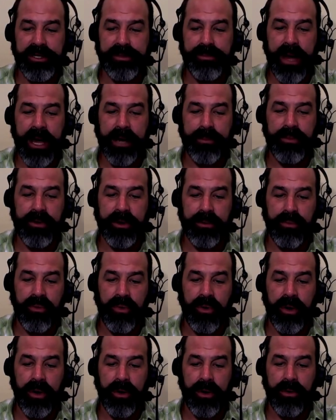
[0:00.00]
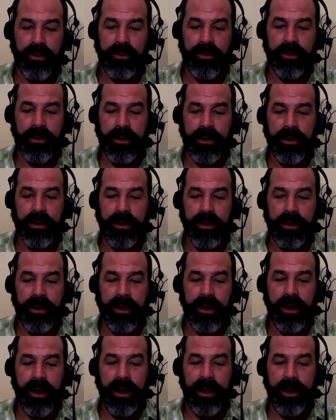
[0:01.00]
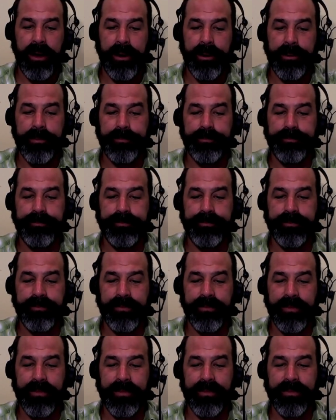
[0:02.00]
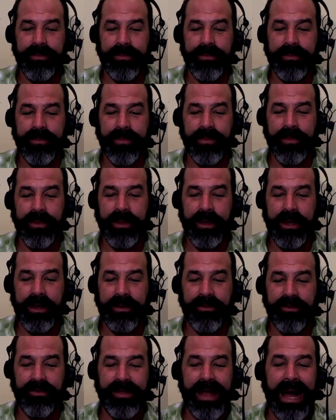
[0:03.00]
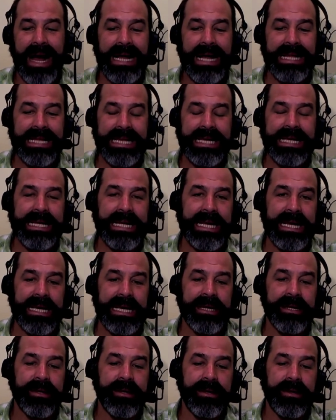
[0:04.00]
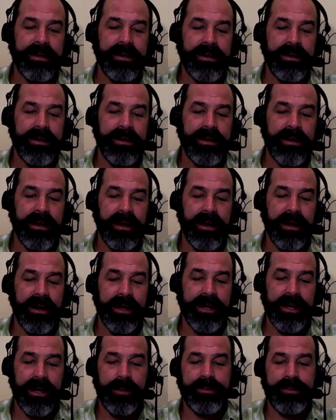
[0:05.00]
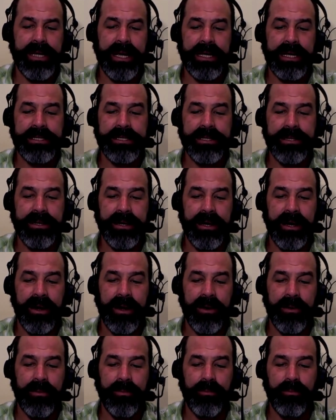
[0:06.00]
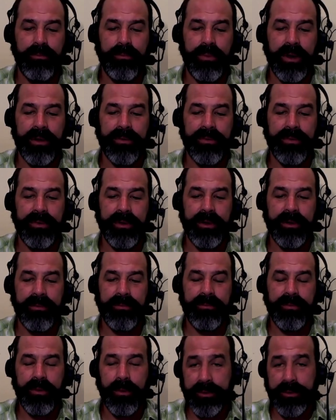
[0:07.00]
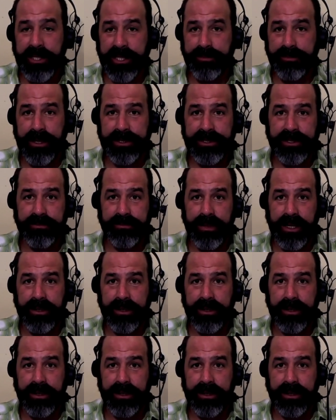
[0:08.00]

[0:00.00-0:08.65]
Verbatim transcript: inch MacBook Pro um, is not getting uh, an update. Um, right. But the, and that's the only one that oh,